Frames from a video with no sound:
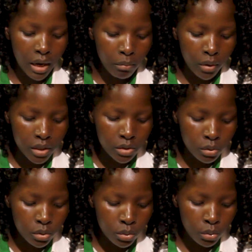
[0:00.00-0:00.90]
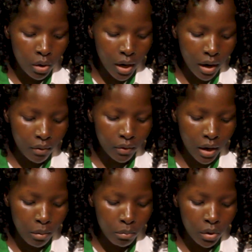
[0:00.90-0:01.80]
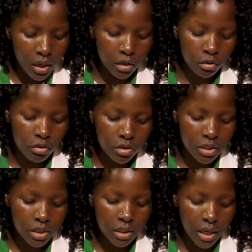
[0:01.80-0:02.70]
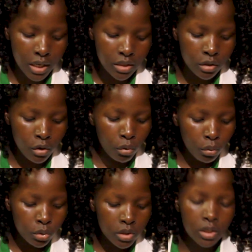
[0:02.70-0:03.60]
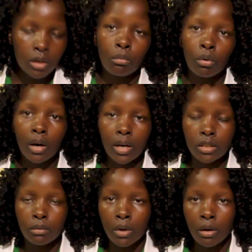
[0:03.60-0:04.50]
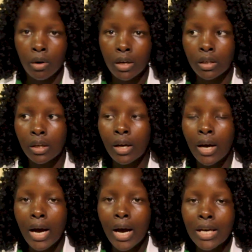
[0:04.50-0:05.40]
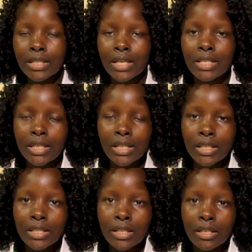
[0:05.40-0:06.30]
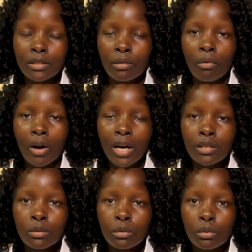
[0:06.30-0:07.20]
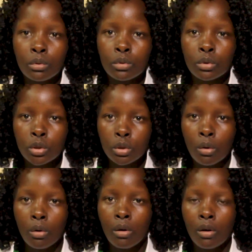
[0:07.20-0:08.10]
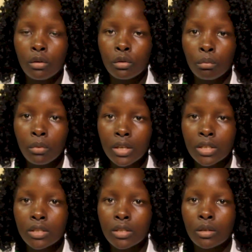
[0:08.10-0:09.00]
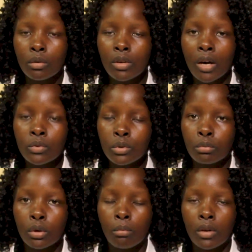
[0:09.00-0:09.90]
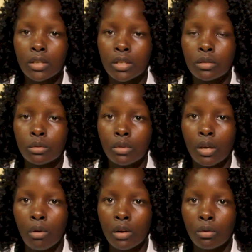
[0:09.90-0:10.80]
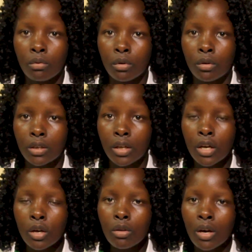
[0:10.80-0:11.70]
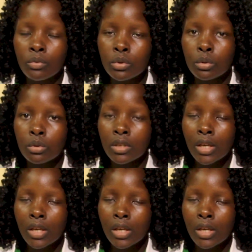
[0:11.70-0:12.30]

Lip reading: and bless those who have humble and contrite heart, who tremble at my word. As Christians, for us to show humility, we have to be obedient to the word of God. We have to